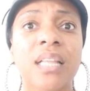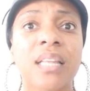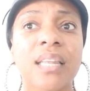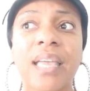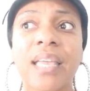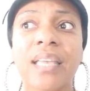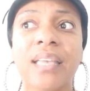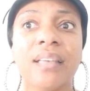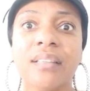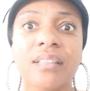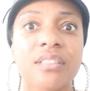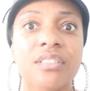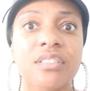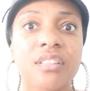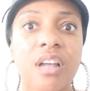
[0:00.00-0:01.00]
like,
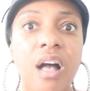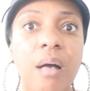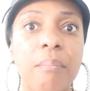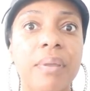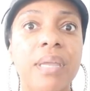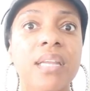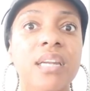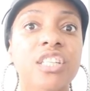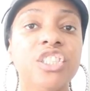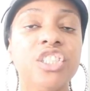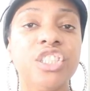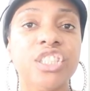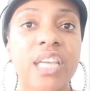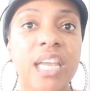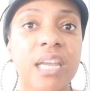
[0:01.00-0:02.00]
stop being
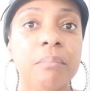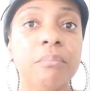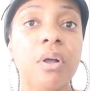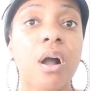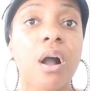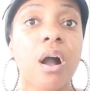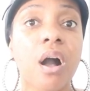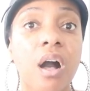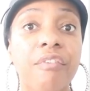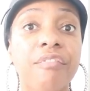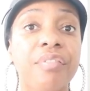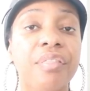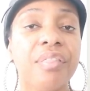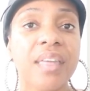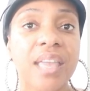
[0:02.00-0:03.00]
ashamed of
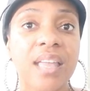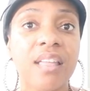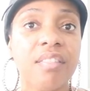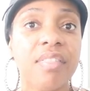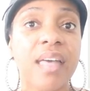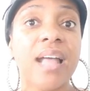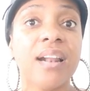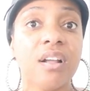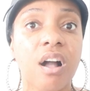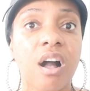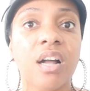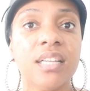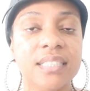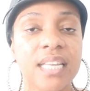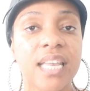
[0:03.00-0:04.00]
things that
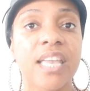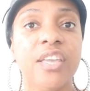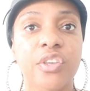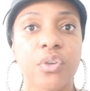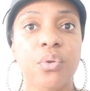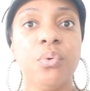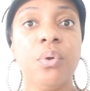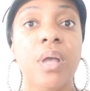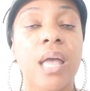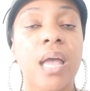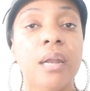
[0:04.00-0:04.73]
God take you